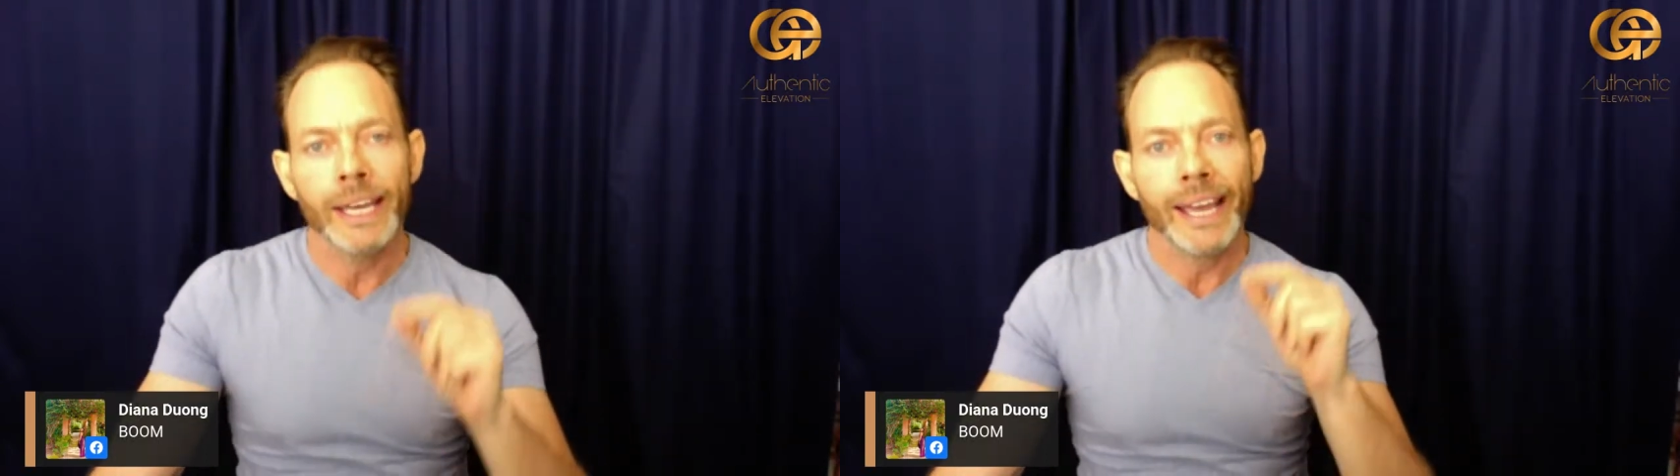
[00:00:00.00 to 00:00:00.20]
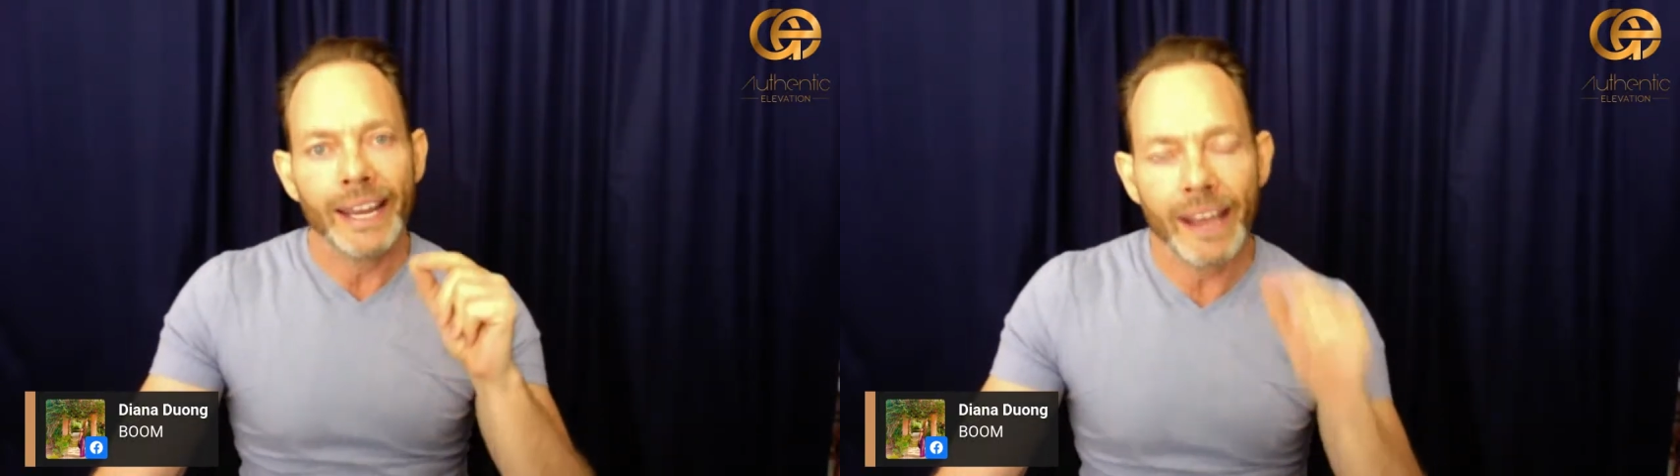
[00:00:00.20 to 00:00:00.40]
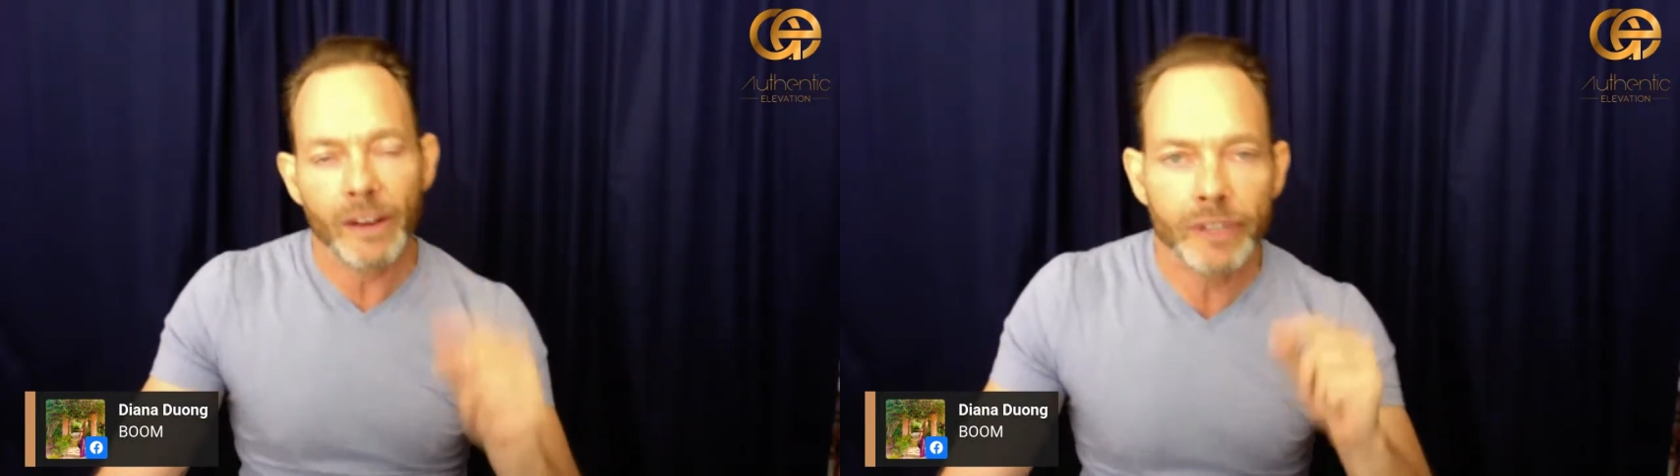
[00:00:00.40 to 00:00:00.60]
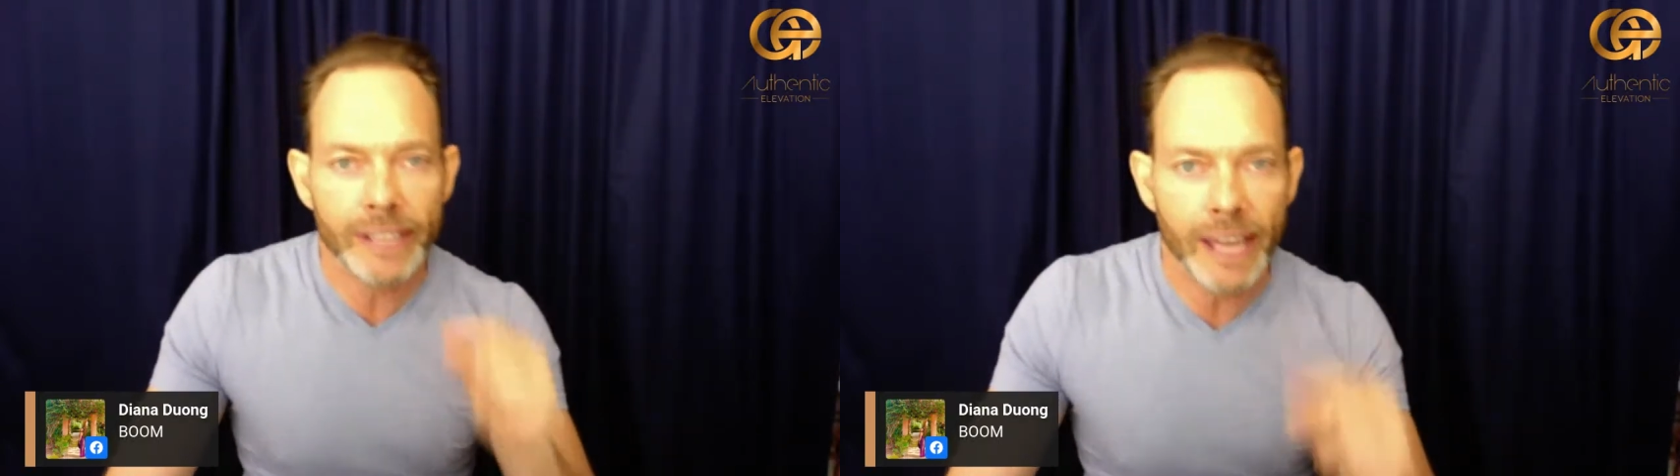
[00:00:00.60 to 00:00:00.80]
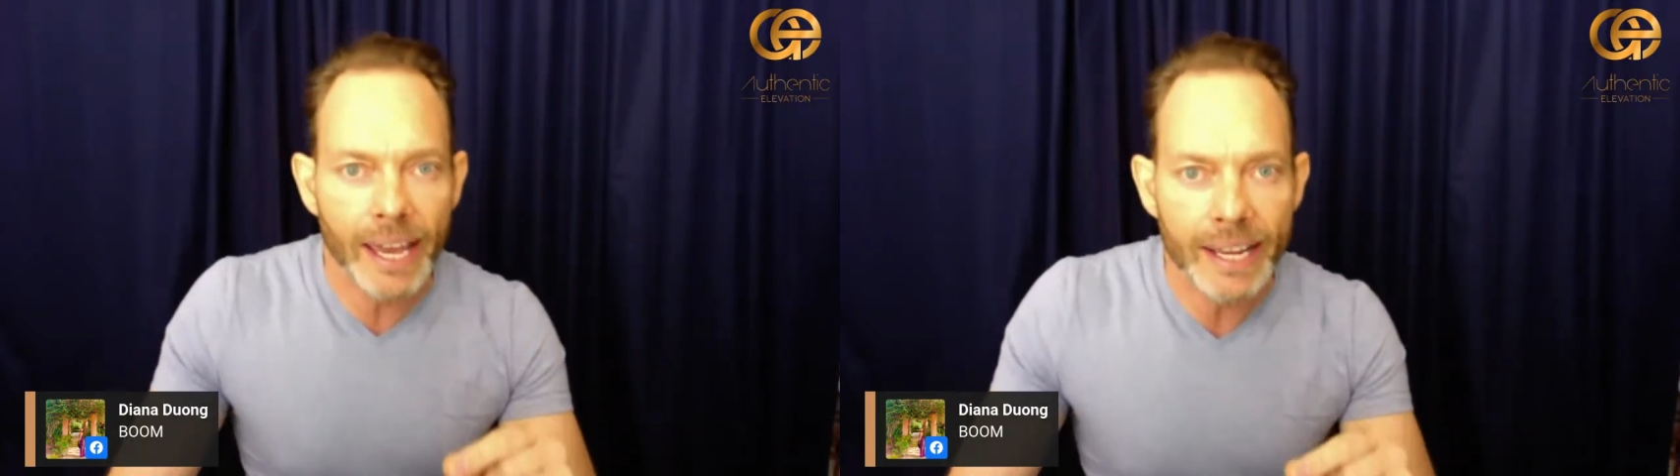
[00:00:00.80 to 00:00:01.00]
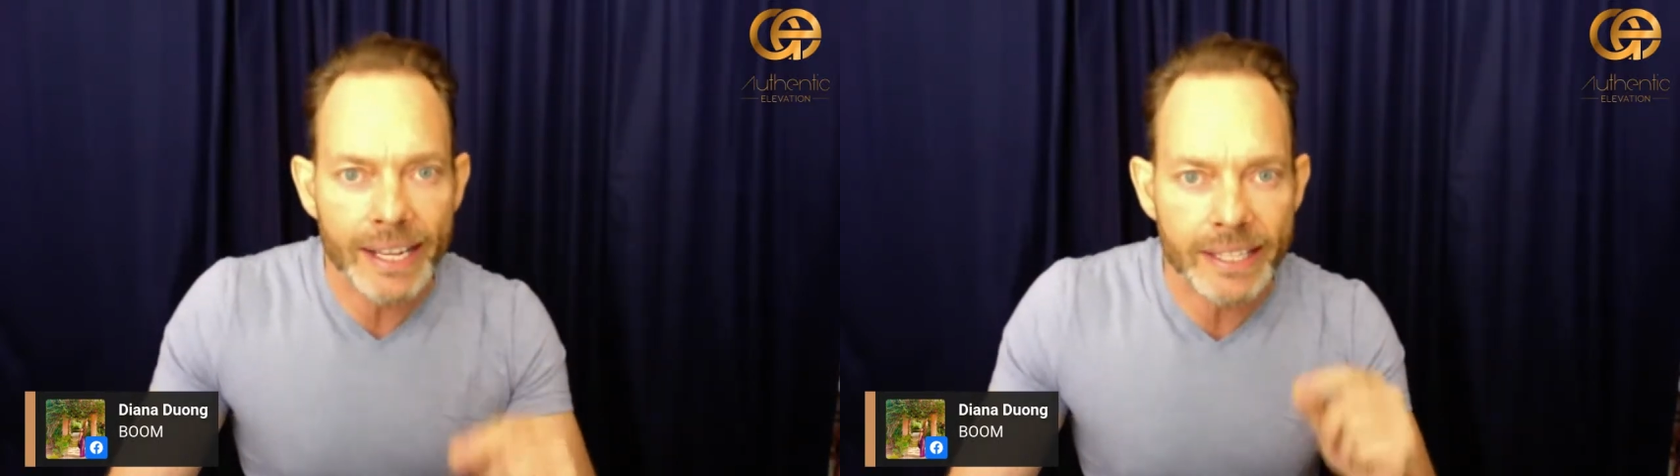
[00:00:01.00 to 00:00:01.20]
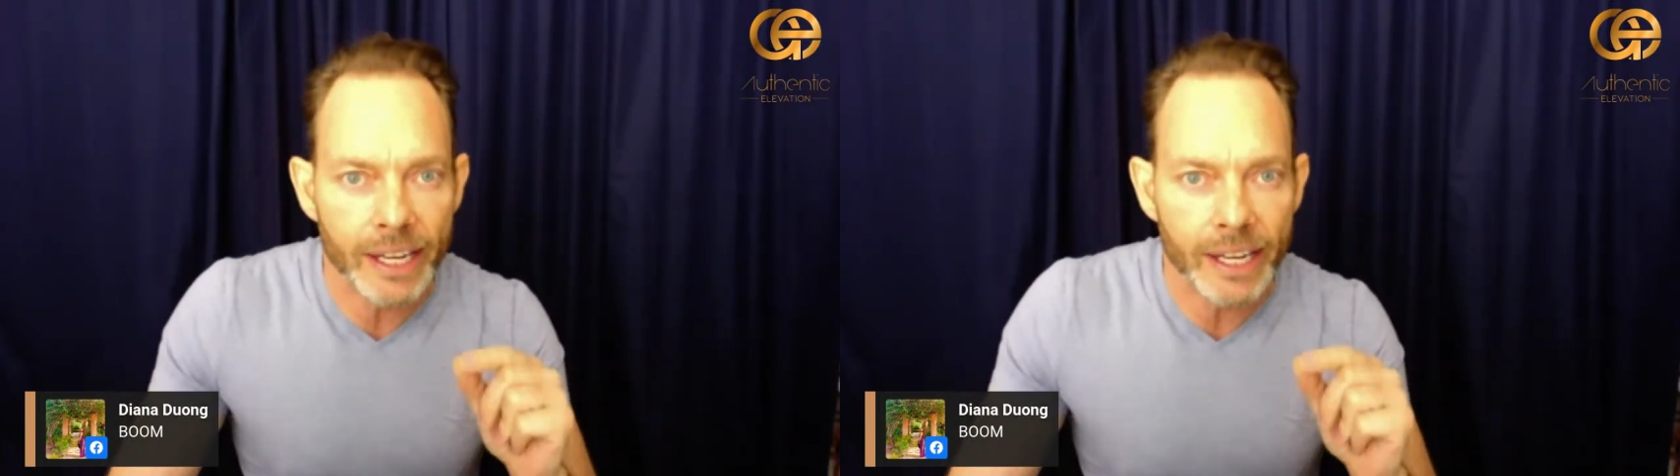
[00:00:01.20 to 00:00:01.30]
And every day it's like